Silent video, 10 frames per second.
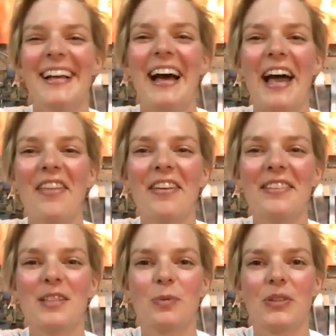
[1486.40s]
I think
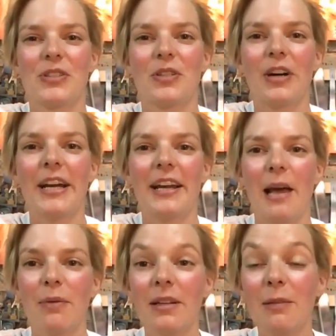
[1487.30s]
this was great.
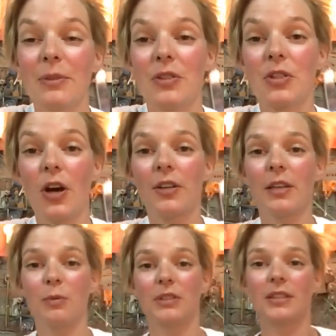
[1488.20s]
I'm a little bit shocked
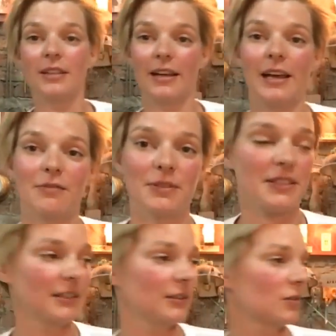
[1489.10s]
that we didn't have a
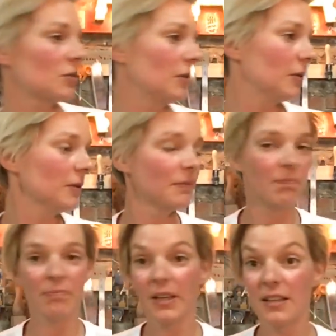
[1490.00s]
single troll.
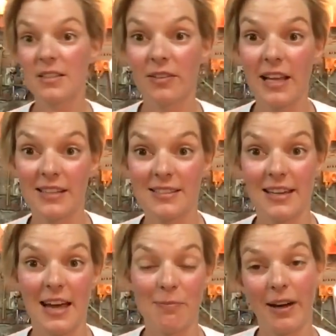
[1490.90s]
So next
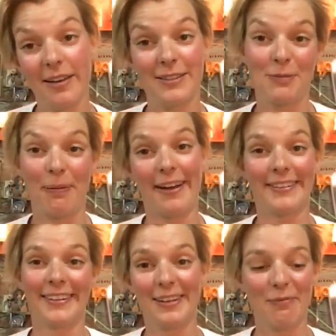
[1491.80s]
time I
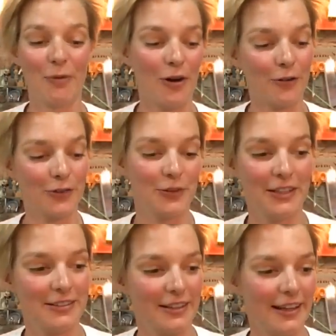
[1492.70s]
expect a little more of your
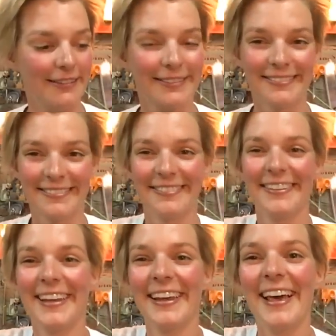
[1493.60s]
internet.
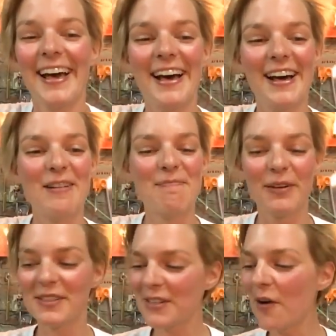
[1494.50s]
Um,
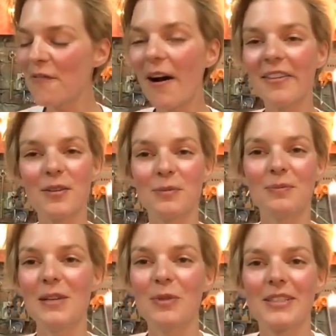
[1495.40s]
but so far,
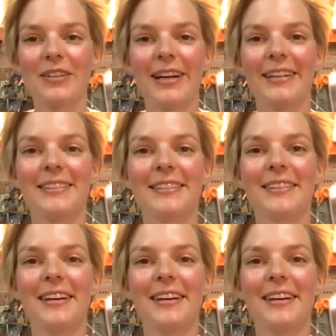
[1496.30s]
it was great.